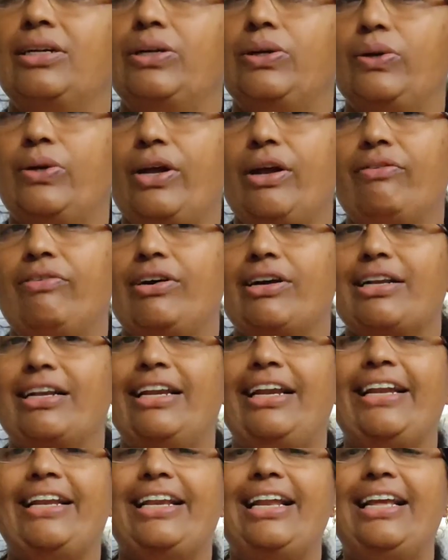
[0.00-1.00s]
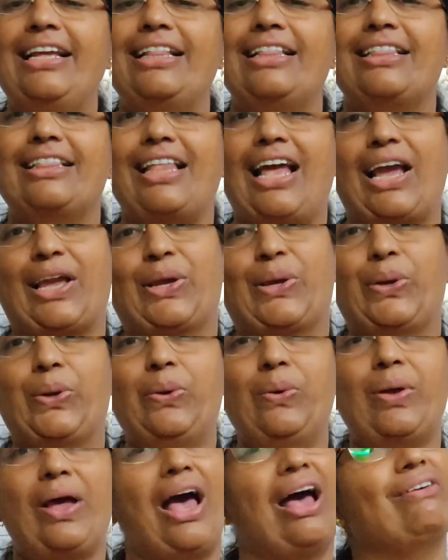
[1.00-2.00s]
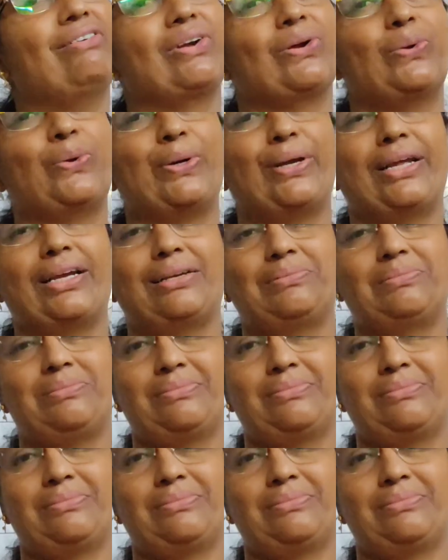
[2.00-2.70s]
do your work neatly. Thank you. Have a good day.